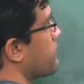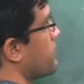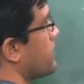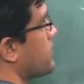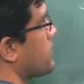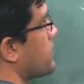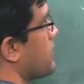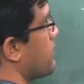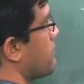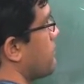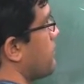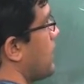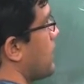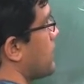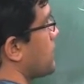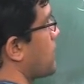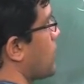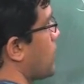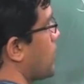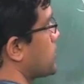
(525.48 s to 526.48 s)
with, well,
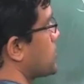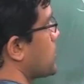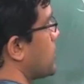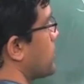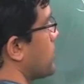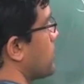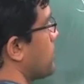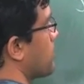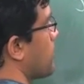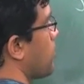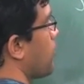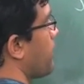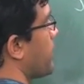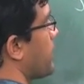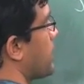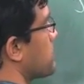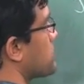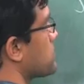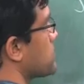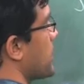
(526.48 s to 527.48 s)
the constant term now
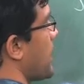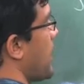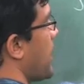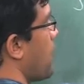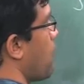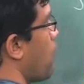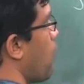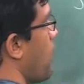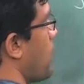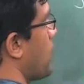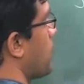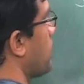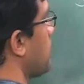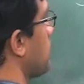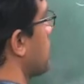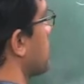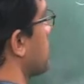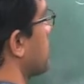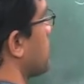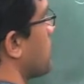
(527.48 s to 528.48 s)
becomes a1.
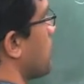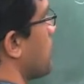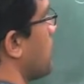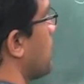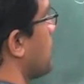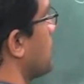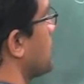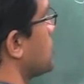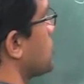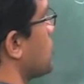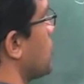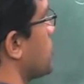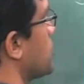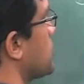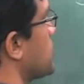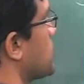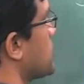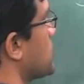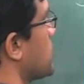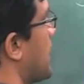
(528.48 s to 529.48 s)
So,
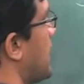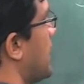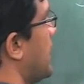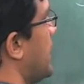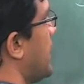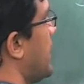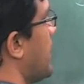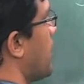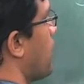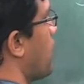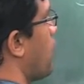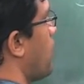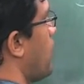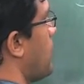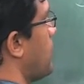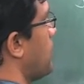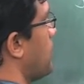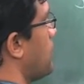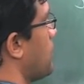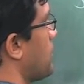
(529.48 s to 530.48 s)
this is really
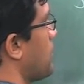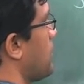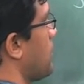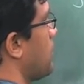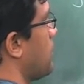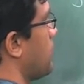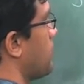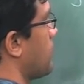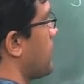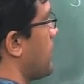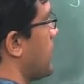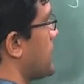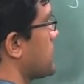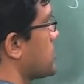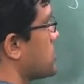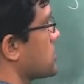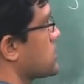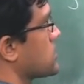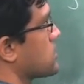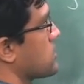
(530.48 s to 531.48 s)
a1
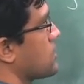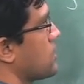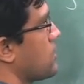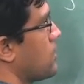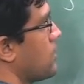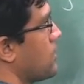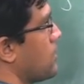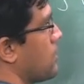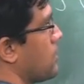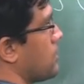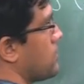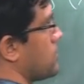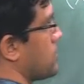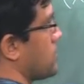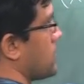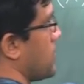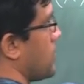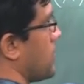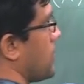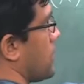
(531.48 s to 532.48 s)
plus
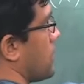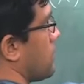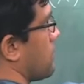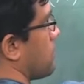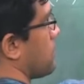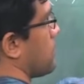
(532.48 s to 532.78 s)
the